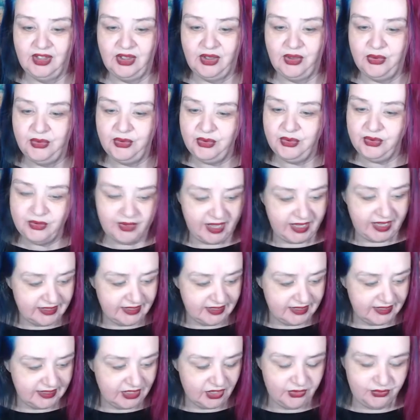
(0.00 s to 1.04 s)
Oh,
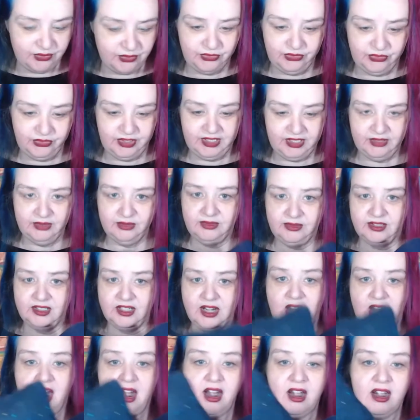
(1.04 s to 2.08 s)
that's a real
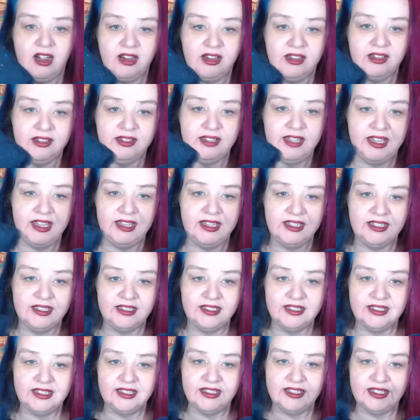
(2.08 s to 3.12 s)
dark. Yeah, you
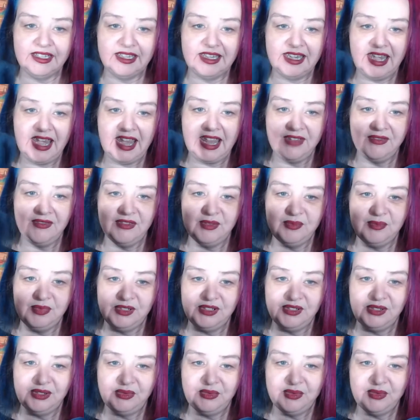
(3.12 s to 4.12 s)
can see it's a navy blue